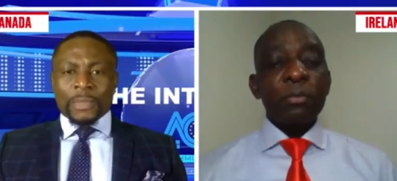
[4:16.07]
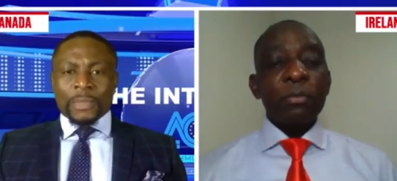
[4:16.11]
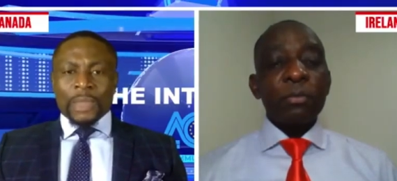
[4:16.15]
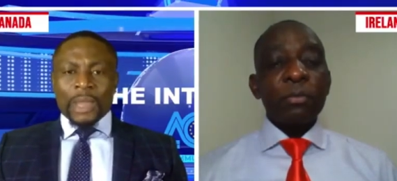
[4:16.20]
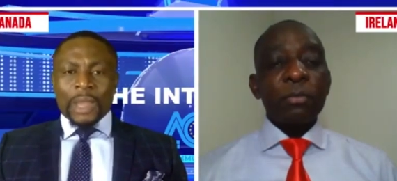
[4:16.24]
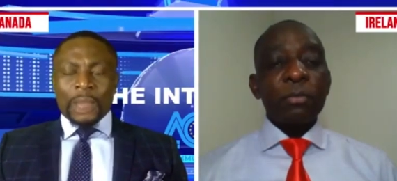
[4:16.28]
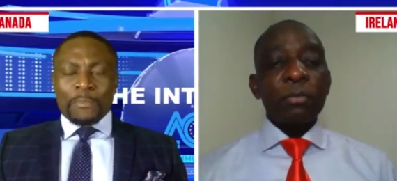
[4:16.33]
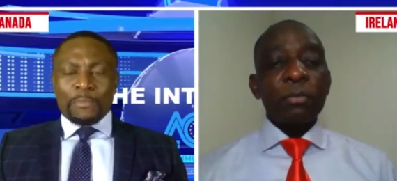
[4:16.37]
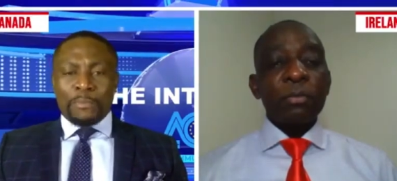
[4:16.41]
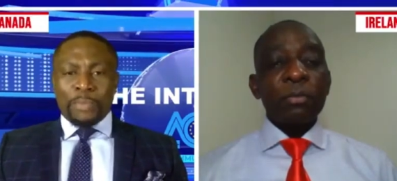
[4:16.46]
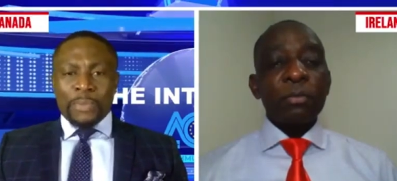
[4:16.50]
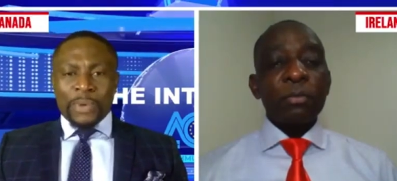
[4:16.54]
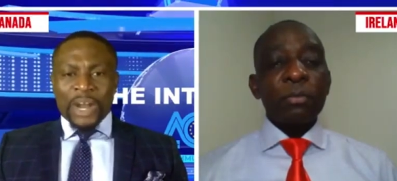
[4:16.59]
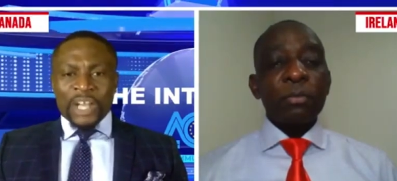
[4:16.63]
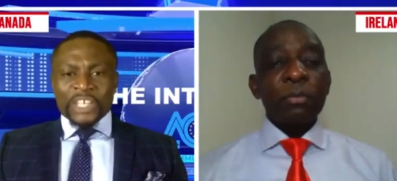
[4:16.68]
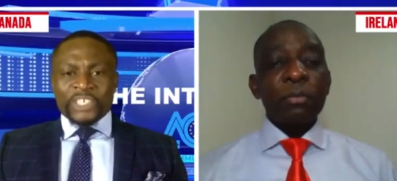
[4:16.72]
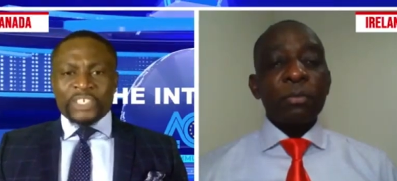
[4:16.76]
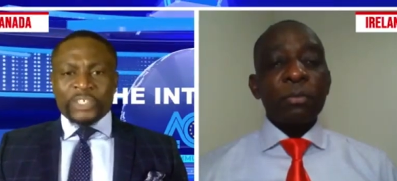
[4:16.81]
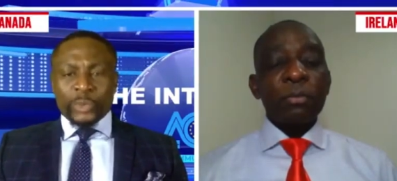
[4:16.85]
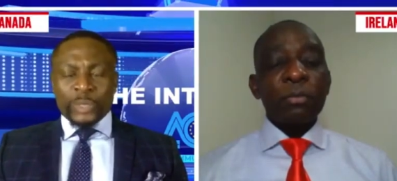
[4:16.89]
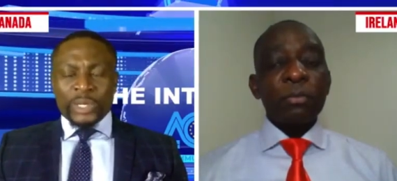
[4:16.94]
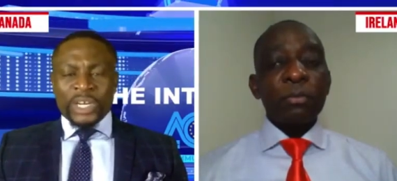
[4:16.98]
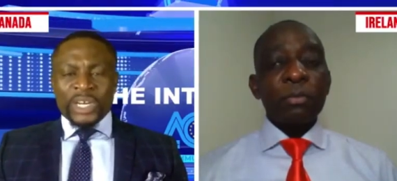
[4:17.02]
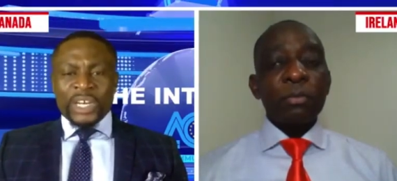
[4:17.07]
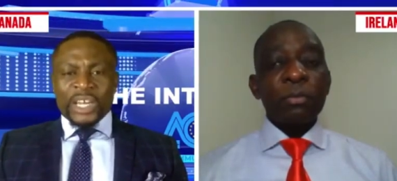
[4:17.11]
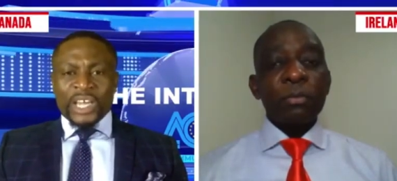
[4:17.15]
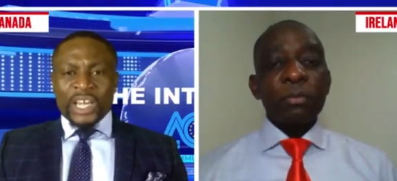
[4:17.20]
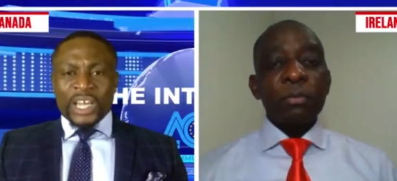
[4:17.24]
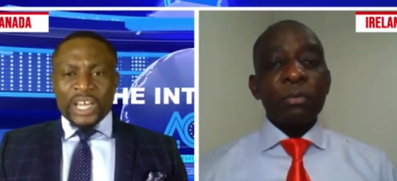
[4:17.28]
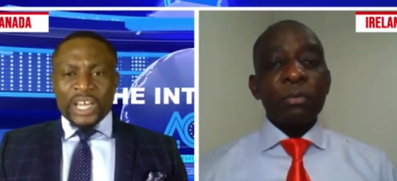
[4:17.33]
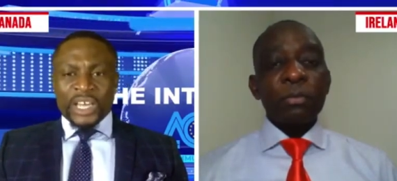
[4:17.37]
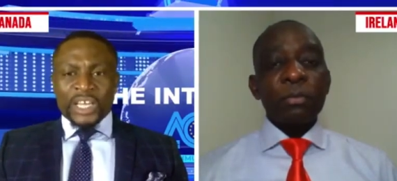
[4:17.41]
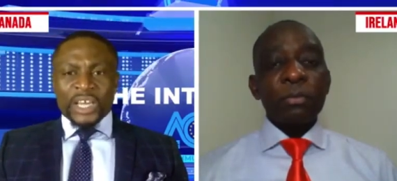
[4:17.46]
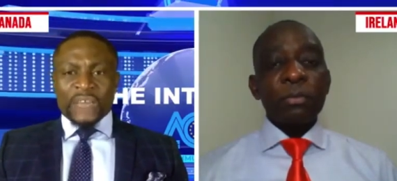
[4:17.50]
Speaker 1: a branch within the
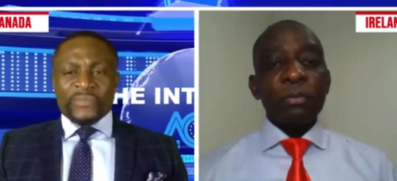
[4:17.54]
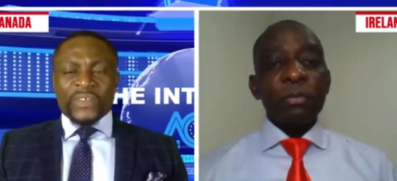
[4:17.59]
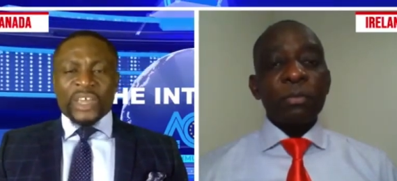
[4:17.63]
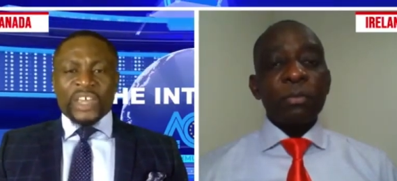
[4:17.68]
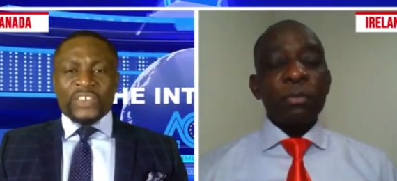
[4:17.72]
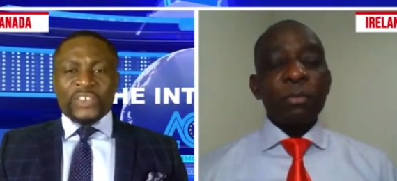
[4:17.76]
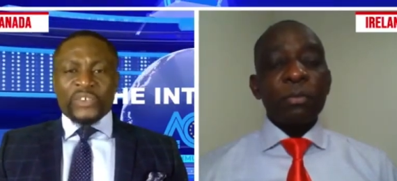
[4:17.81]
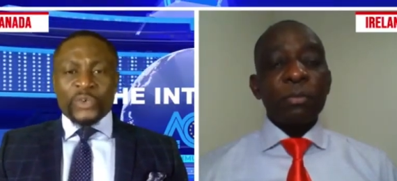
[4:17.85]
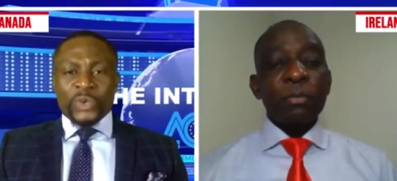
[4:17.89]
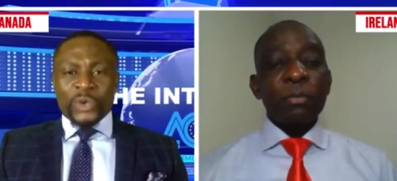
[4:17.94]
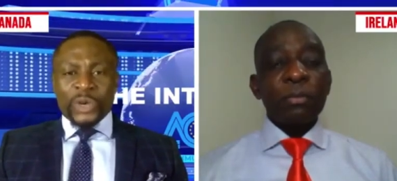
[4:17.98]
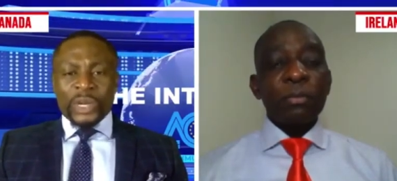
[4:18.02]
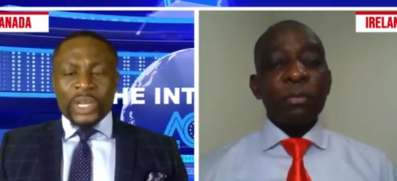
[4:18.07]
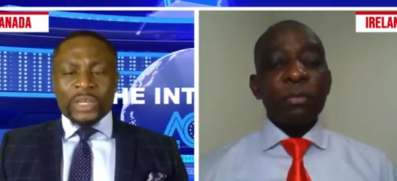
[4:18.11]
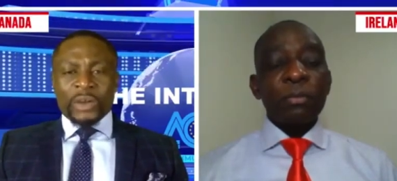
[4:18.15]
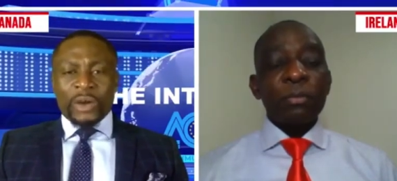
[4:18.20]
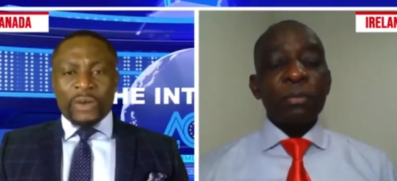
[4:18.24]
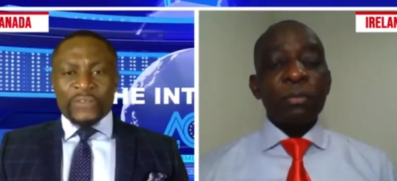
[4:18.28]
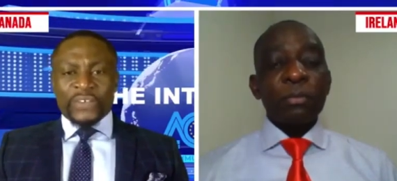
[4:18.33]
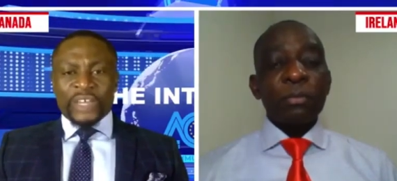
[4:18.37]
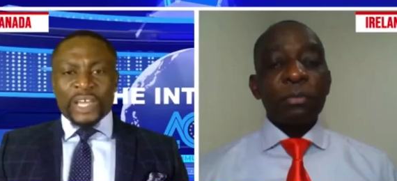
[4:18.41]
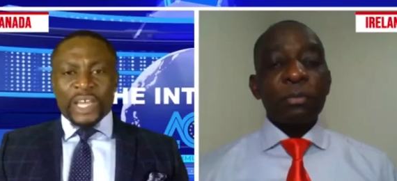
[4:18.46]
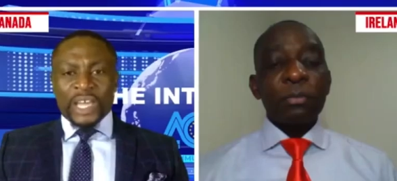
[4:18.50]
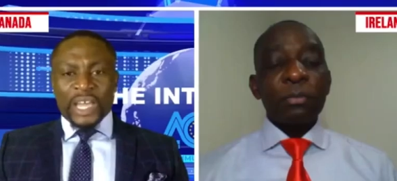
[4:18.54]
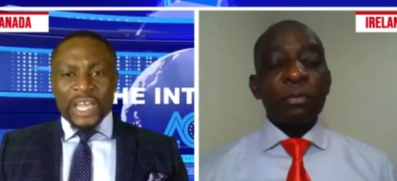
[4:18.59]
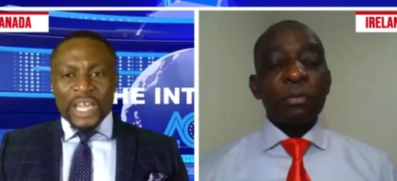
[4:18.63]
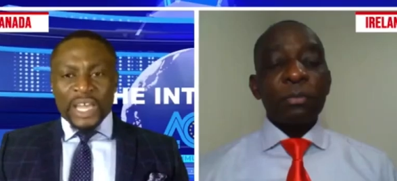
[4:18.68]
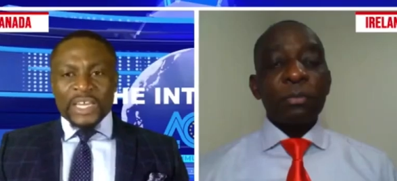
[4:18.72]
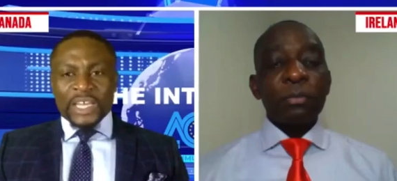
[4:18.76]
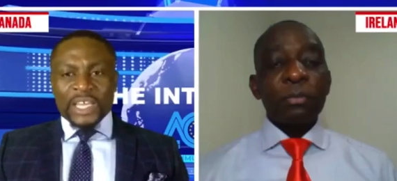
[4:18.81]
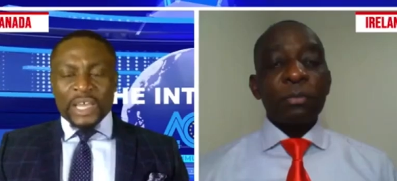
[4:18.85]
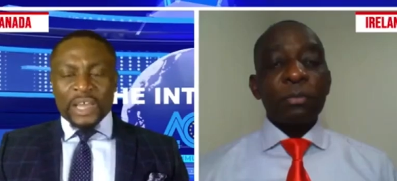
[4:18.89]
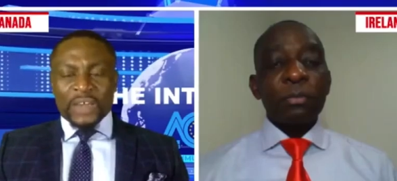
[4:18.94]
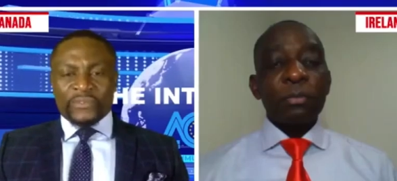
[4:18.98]
ADF, a unit of the
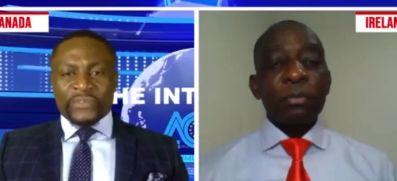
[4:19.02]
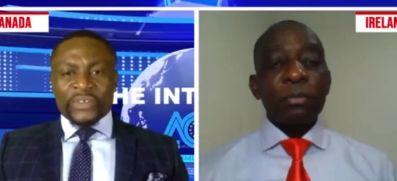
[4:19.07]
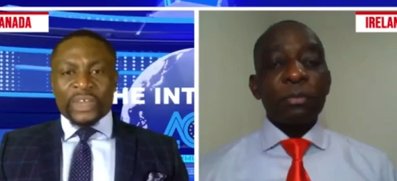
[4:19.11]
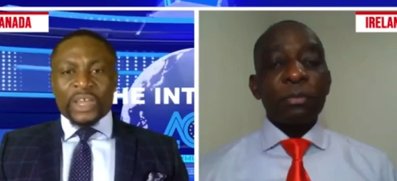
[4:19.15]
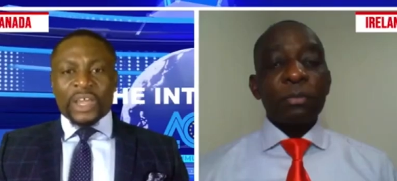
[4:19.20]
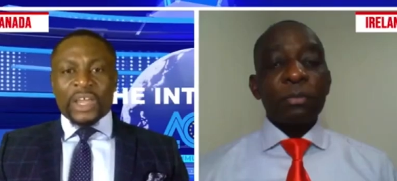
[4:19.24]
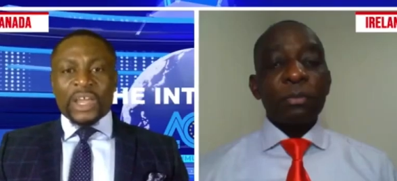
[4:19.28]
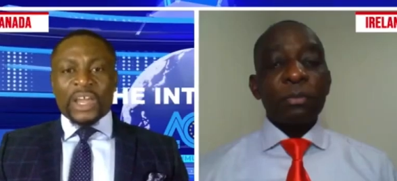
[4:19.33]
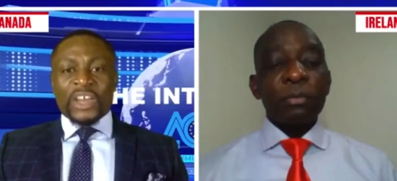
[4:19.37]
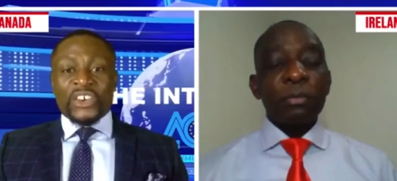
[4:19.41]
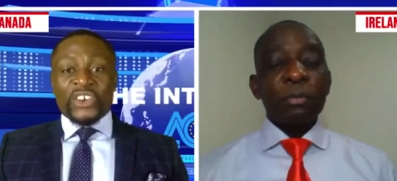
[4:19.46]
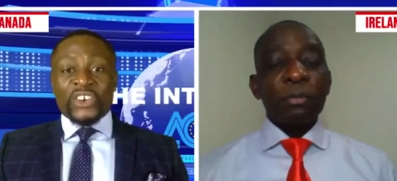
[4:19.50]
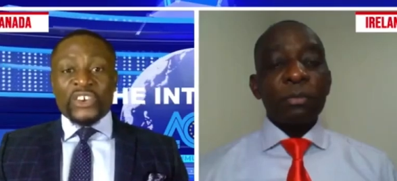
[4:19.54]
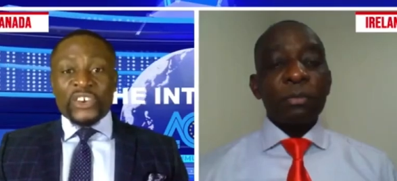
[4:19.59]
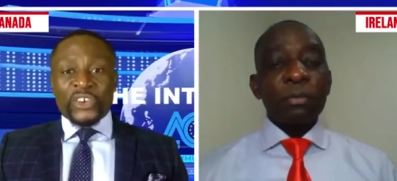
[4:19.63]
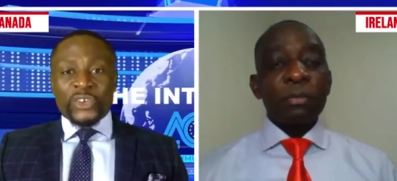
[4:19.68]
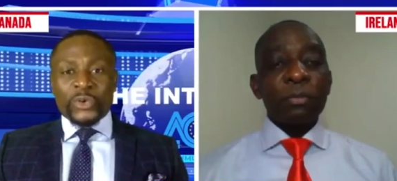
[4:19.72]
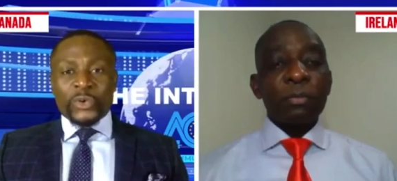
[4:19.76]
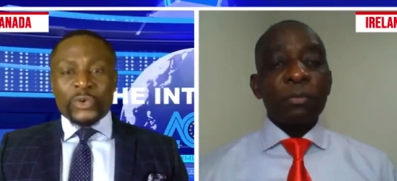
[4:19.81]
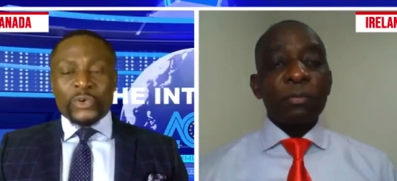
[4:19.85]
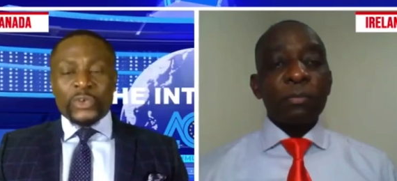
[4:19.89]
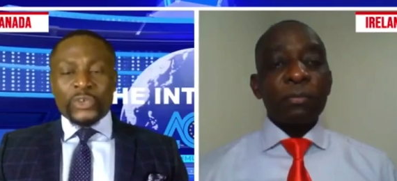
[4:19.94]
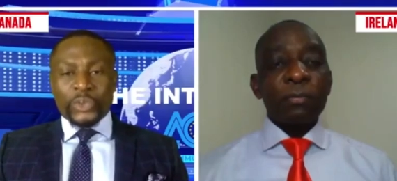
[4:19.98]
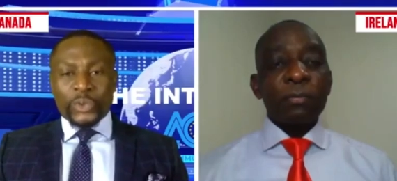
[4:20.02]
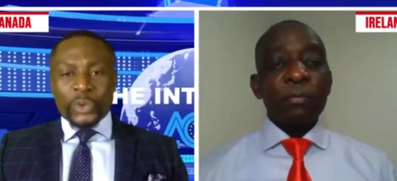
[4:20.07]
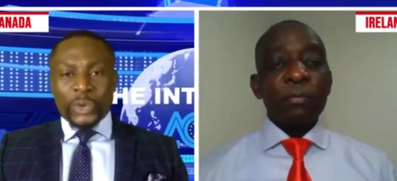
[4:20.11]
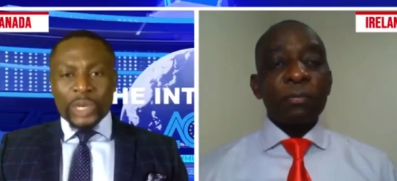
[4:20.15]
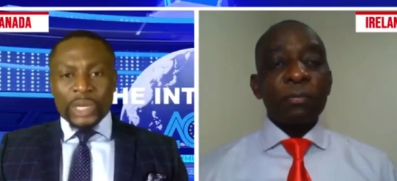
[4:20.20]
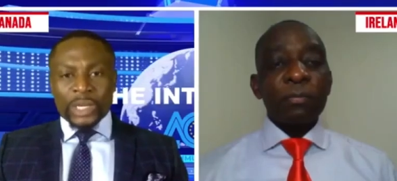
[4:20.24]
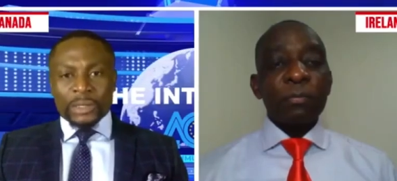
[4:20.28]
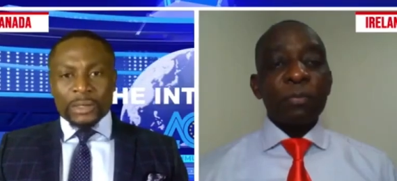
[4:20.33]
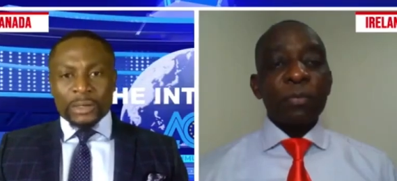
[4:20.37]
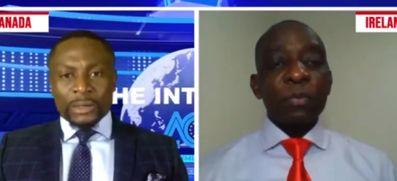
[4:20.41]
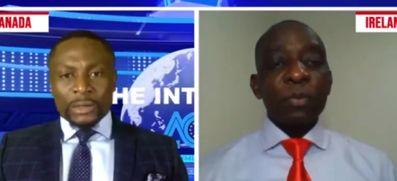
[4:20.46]
ADF a new
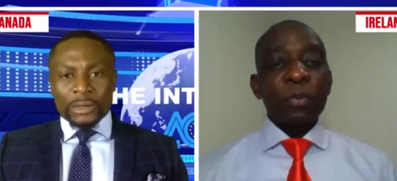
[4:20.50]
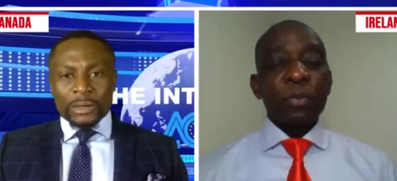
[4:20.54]
unit